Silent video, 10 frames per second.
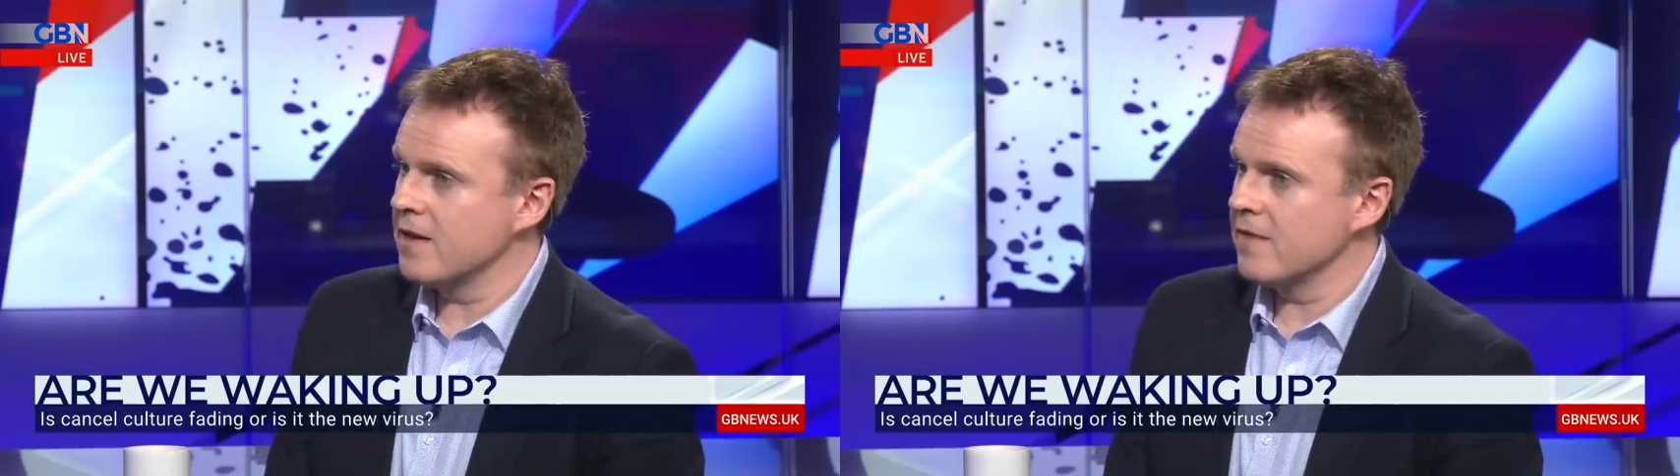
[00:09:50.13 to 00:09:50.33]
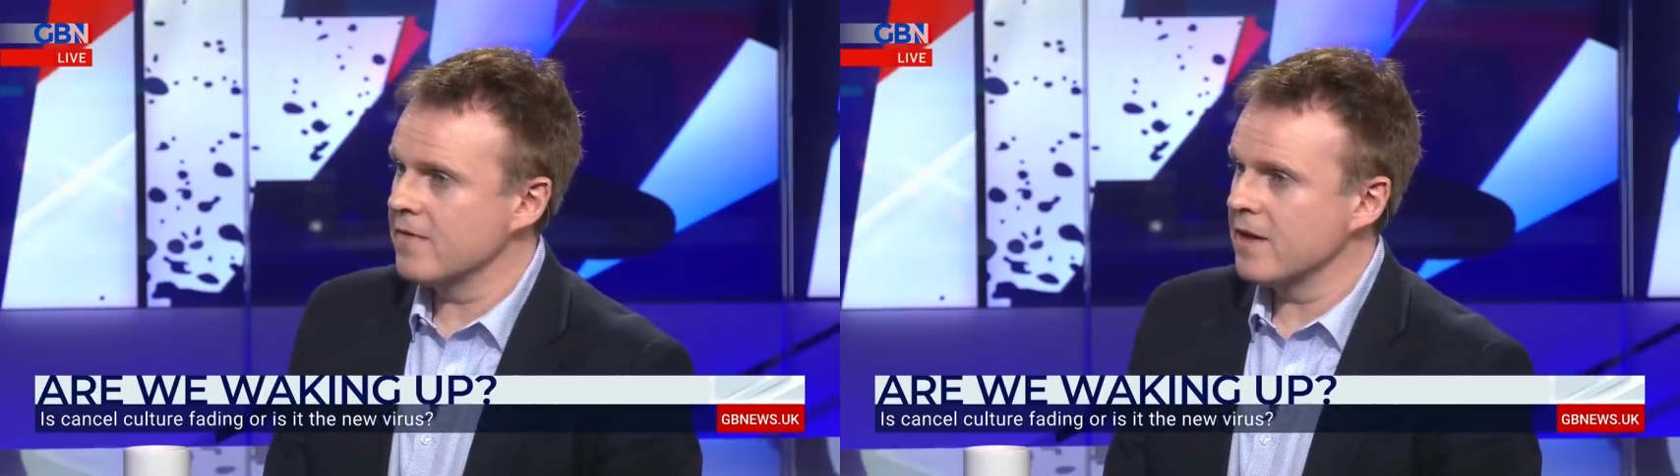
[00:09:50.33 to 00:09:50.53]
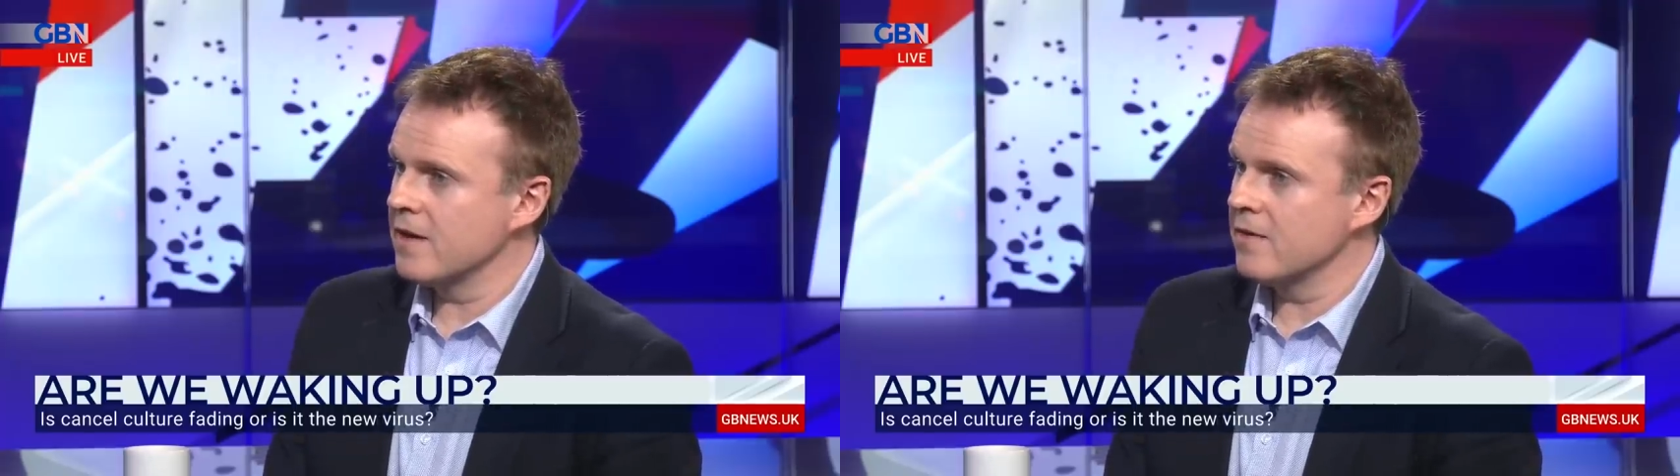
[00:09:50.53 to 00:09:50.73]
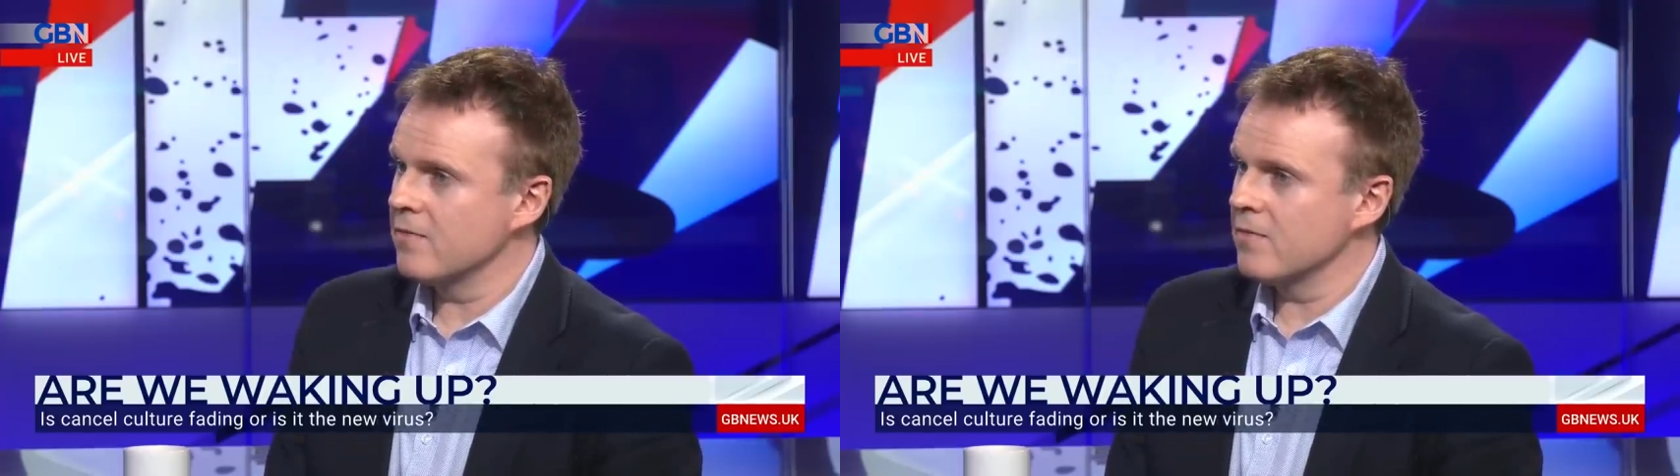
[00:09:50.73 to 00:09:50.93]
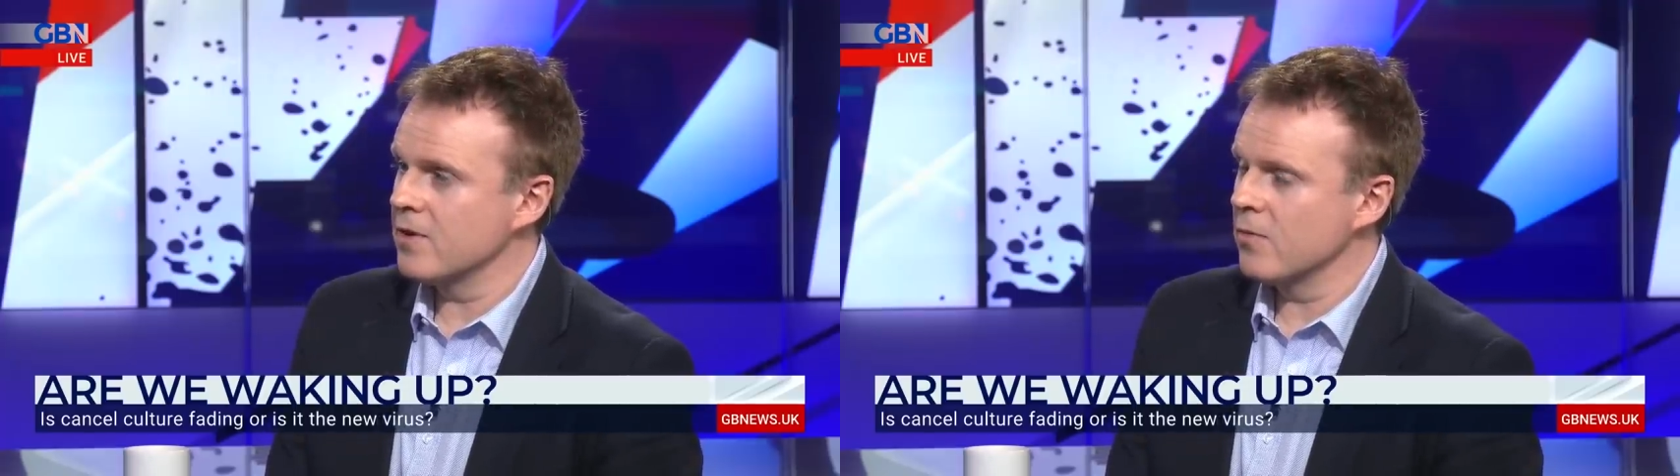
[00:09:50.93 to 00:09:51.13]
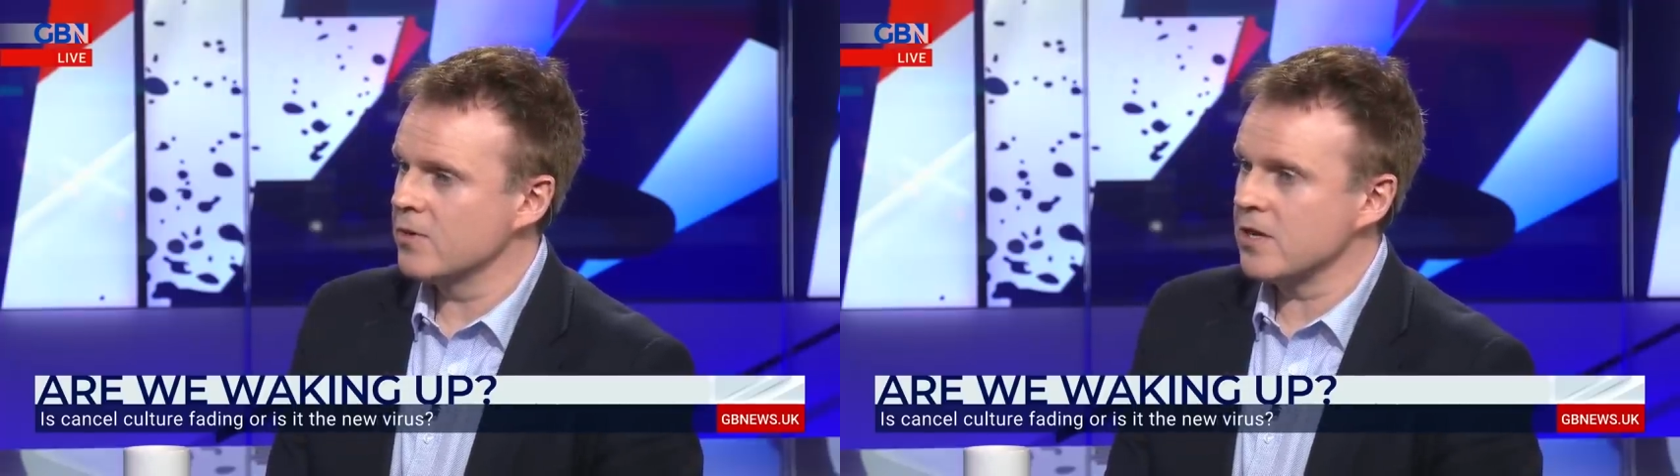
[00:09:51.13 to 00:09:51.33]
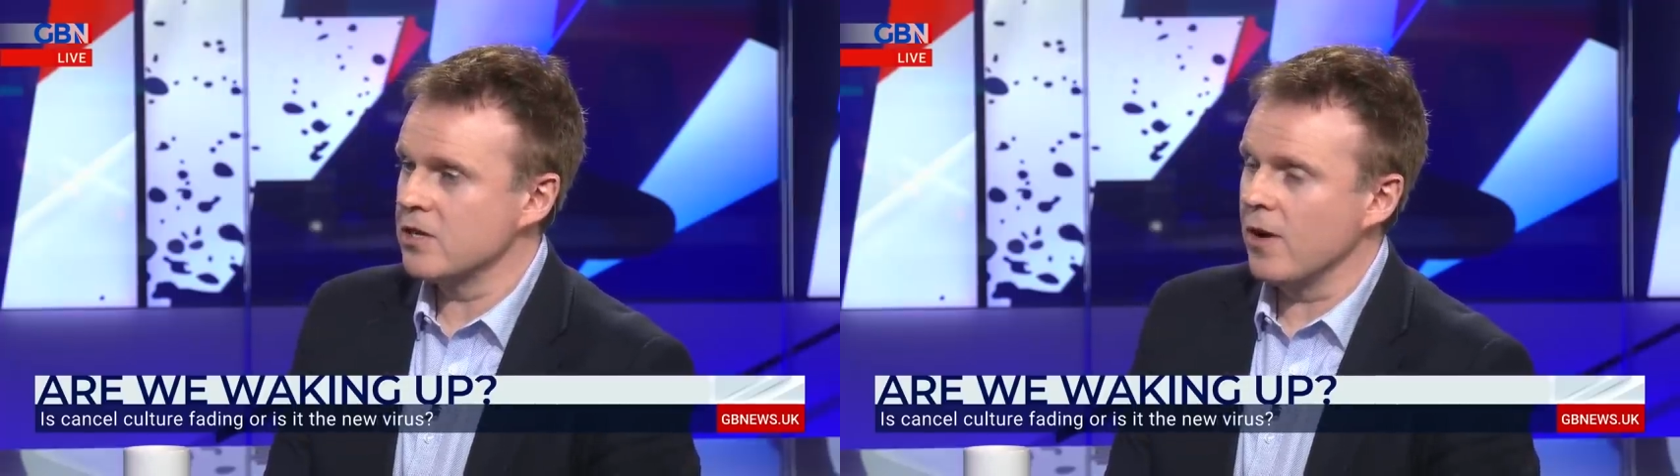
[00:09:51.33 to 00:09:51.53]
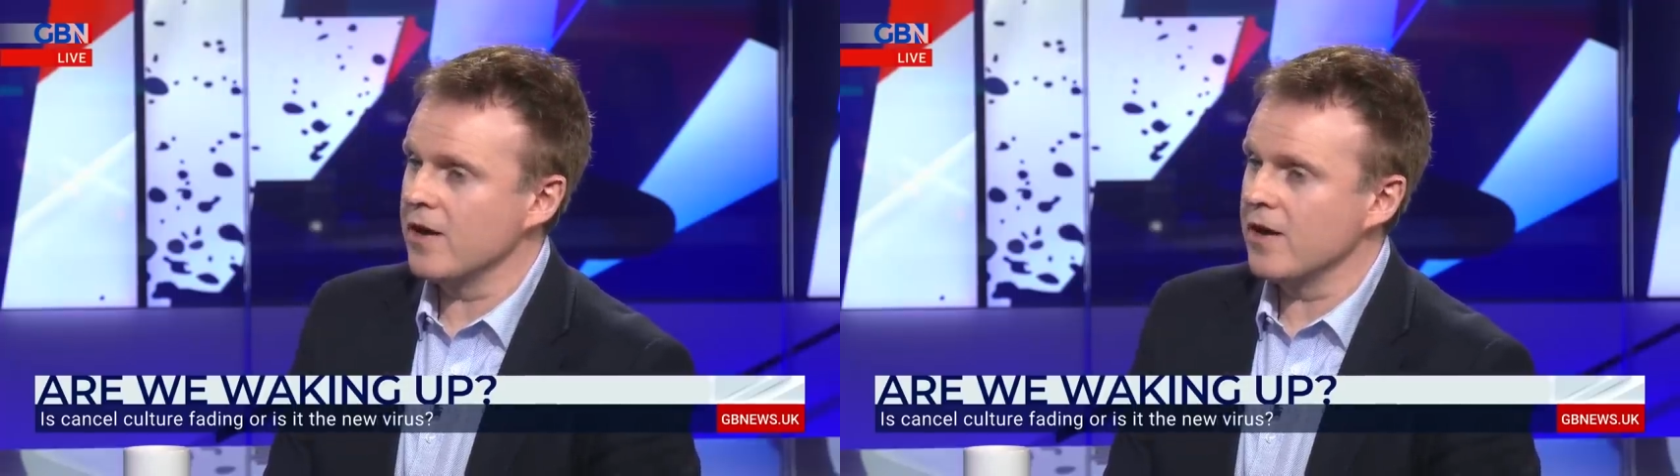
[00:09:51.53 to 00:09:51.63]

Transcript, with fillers: if they, yeah. you know, want to,